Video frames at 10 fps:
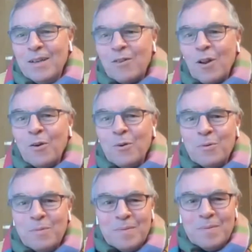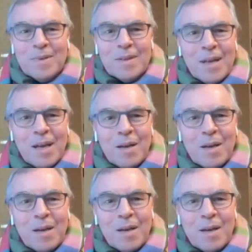slow,
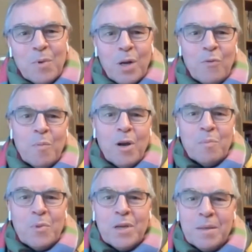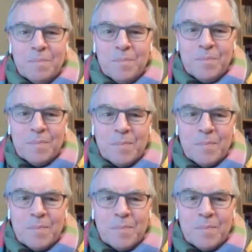whatever it might be.